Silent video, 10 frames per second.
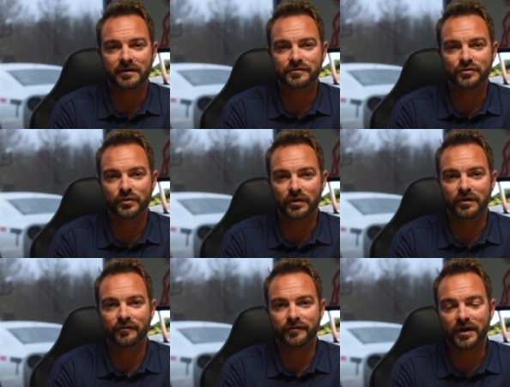So we
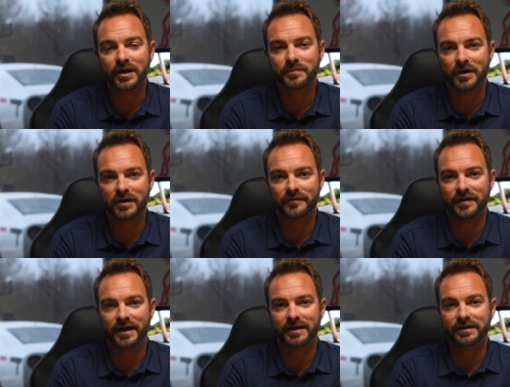were very proud of
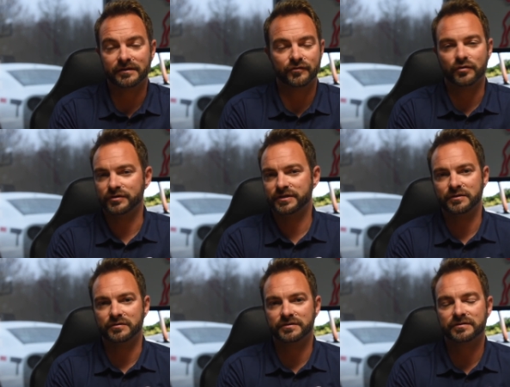that, and of course he
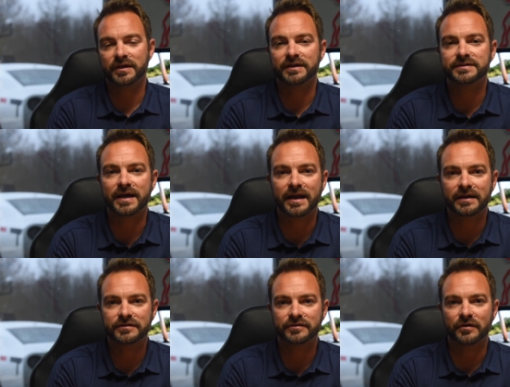was ecstatic.
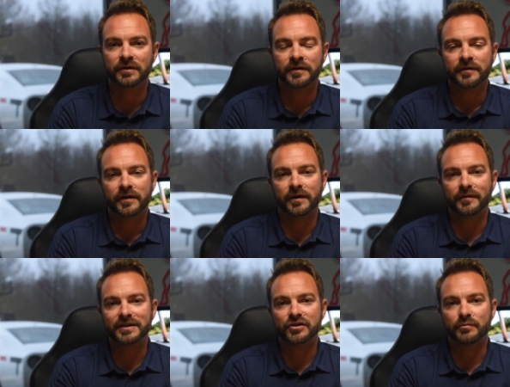So
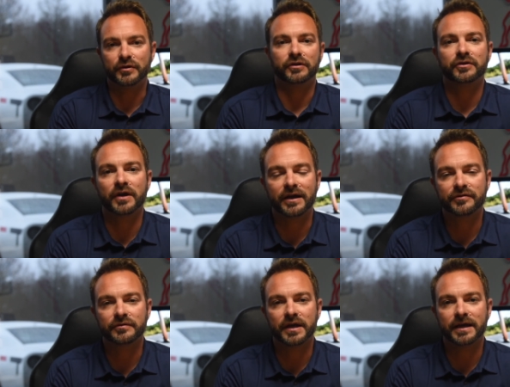that's our billet crank
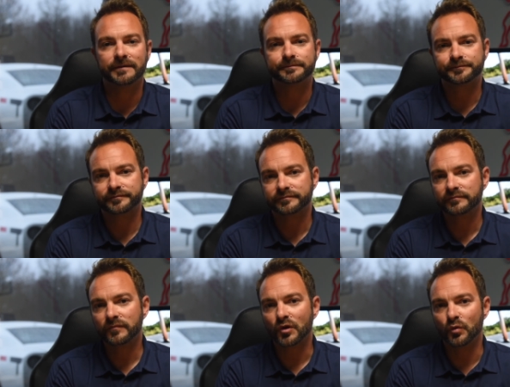3.8
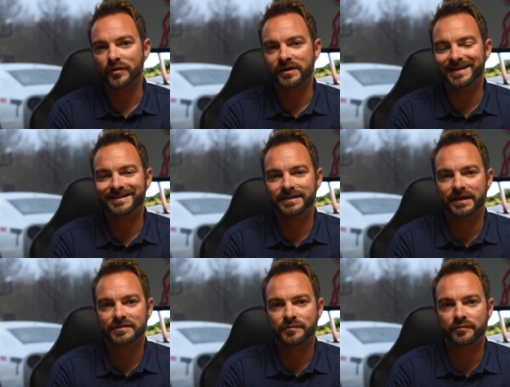with an
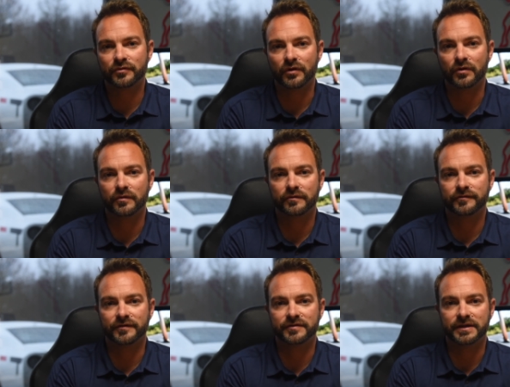ETS Pro
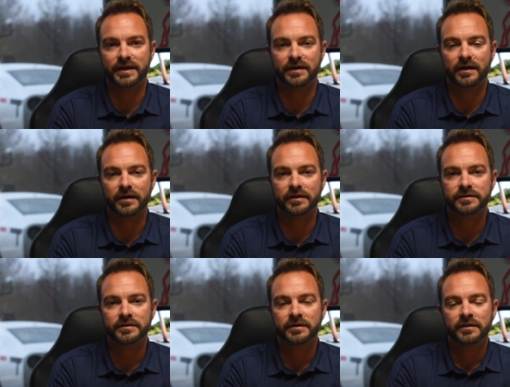58 on
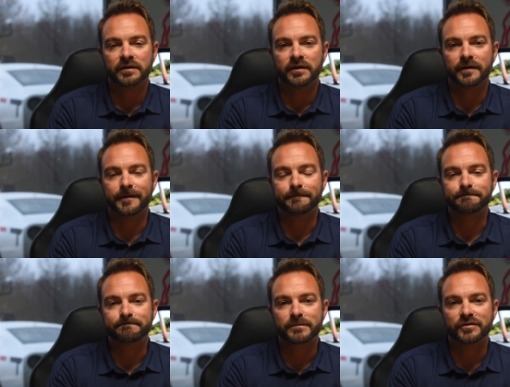it. So
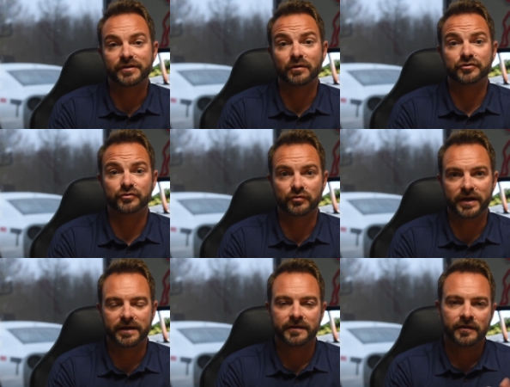that was great.